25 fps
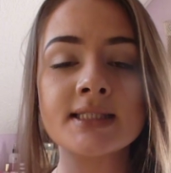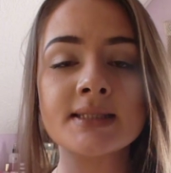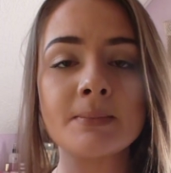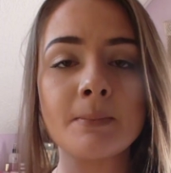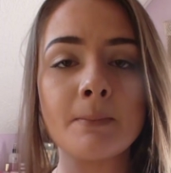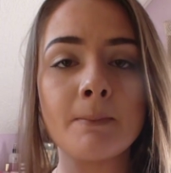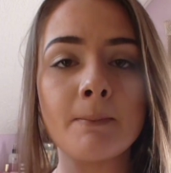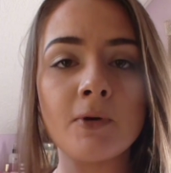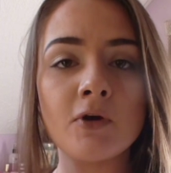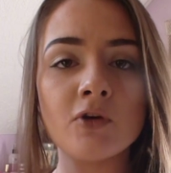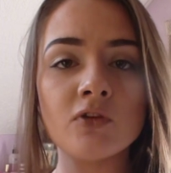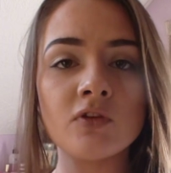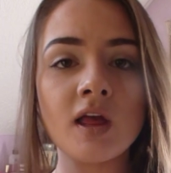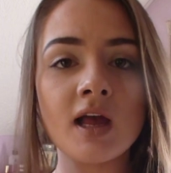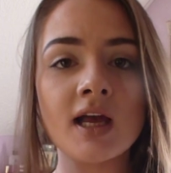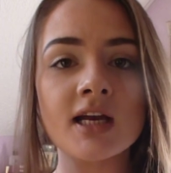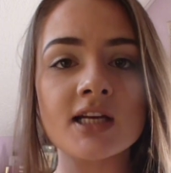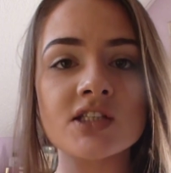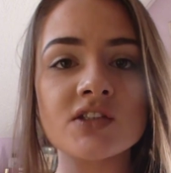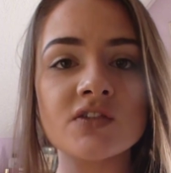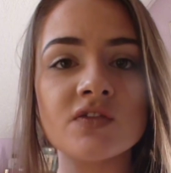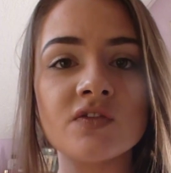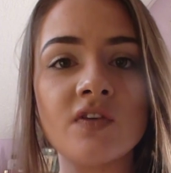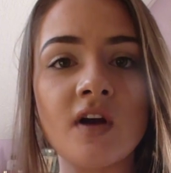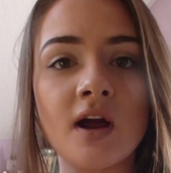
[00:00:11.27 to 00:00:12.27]

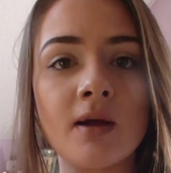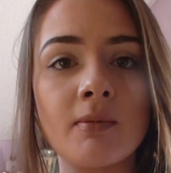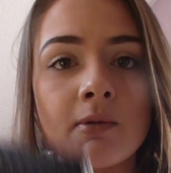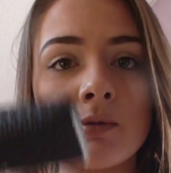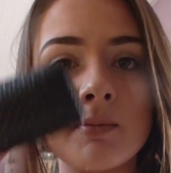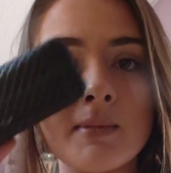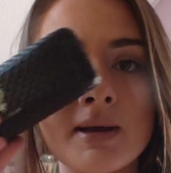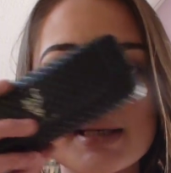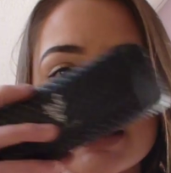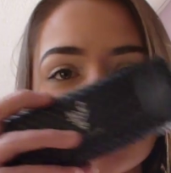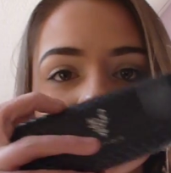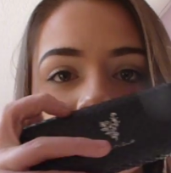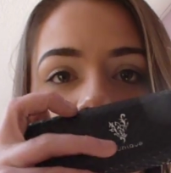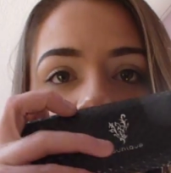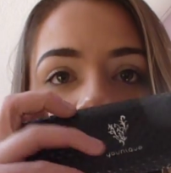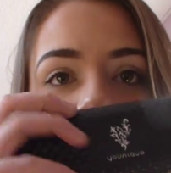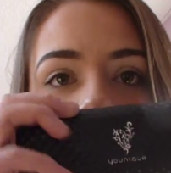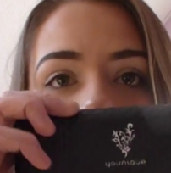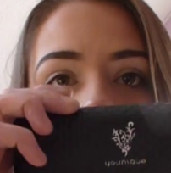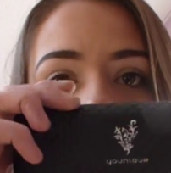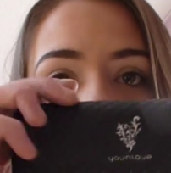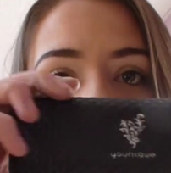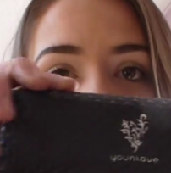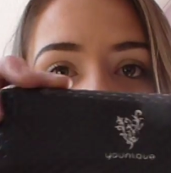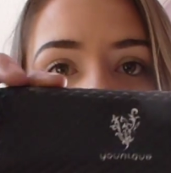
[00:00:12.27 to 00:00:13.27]
Fiberlash
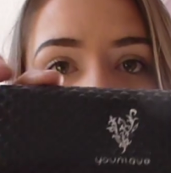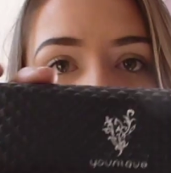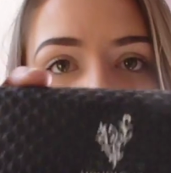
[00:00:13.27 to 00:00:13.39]
Mascara.